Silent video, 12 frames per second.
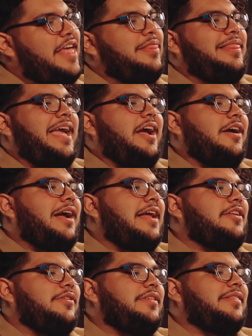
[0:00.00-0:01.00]
They are. I
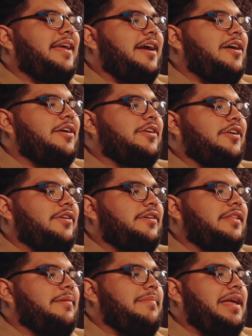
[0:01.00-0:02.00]
know that they are
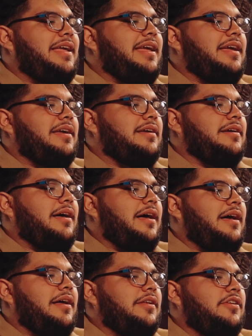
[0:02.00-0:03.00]
currently making
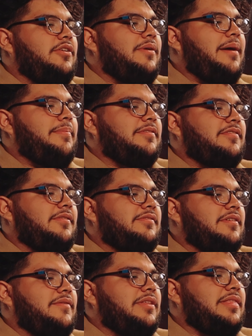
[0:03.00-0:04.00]
new episodes
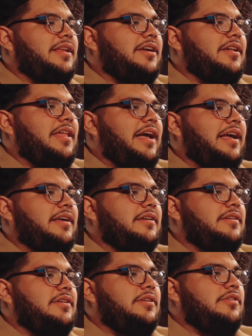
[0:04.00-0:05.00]
of it that are like